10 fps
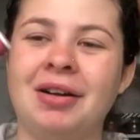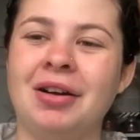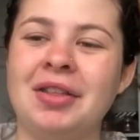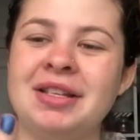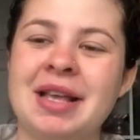I
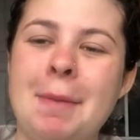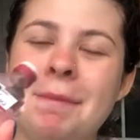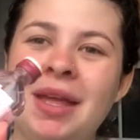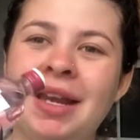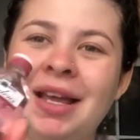got this
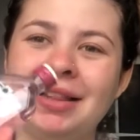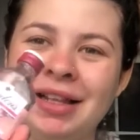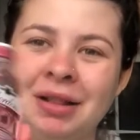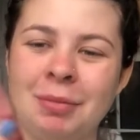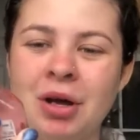mini
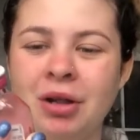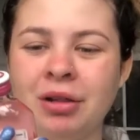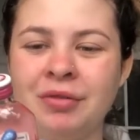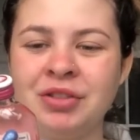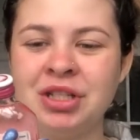little
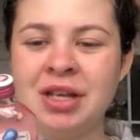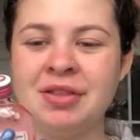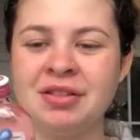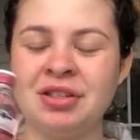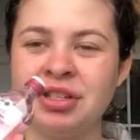bottle of
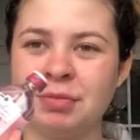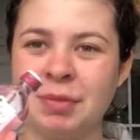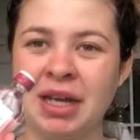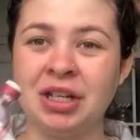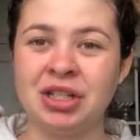gin. This is just
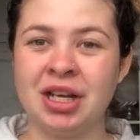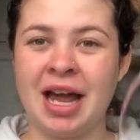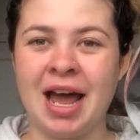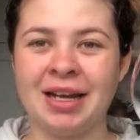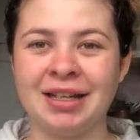pink gin
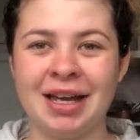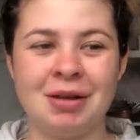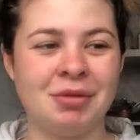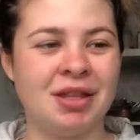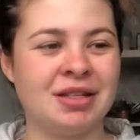and it
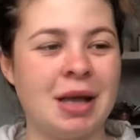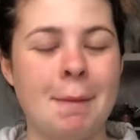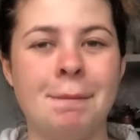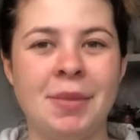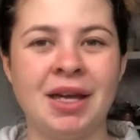came with this
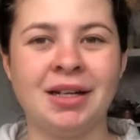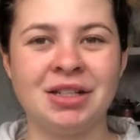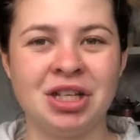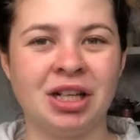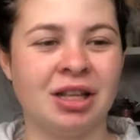big
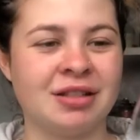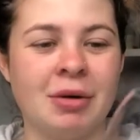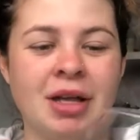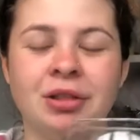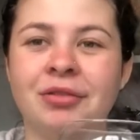gin glass.
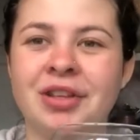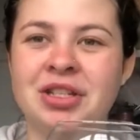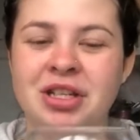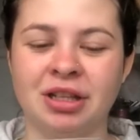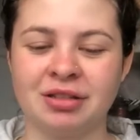Now, I love
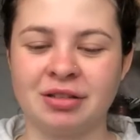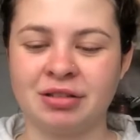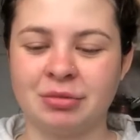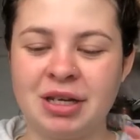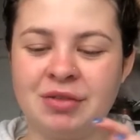these gin glasses
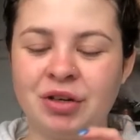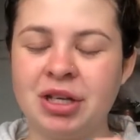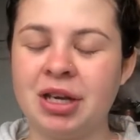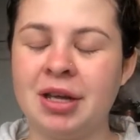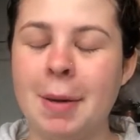because when you
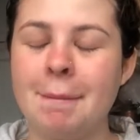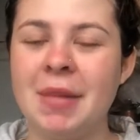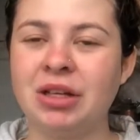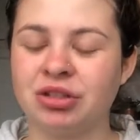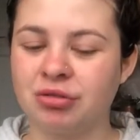put your
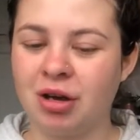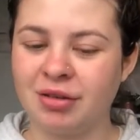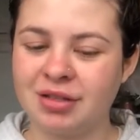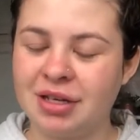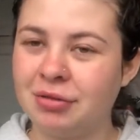metal
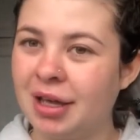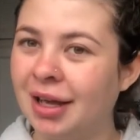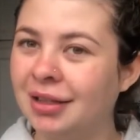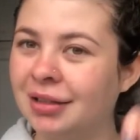straws, they do the